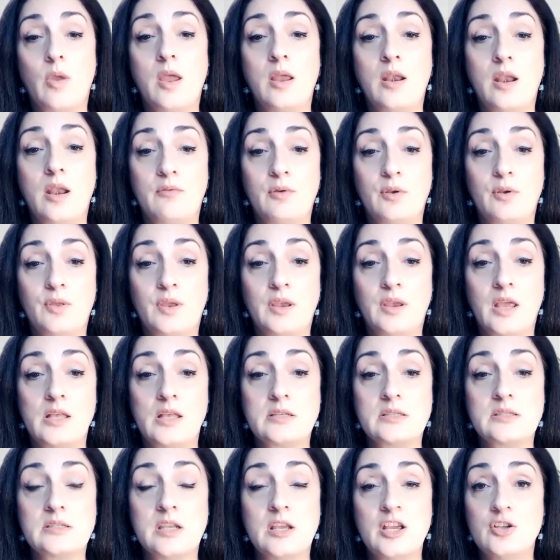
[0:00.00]
and everything
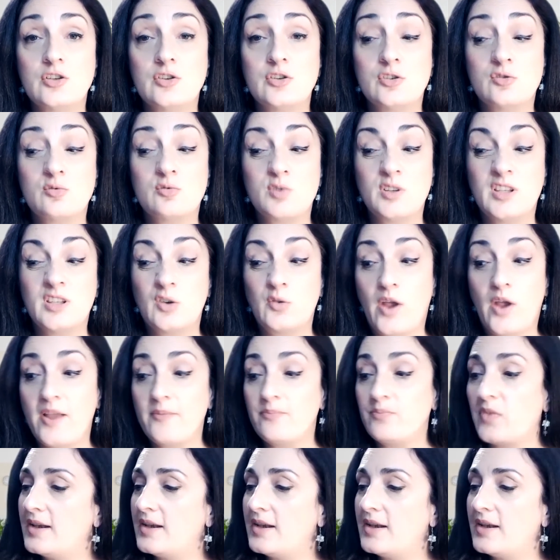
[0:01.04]
else is really great.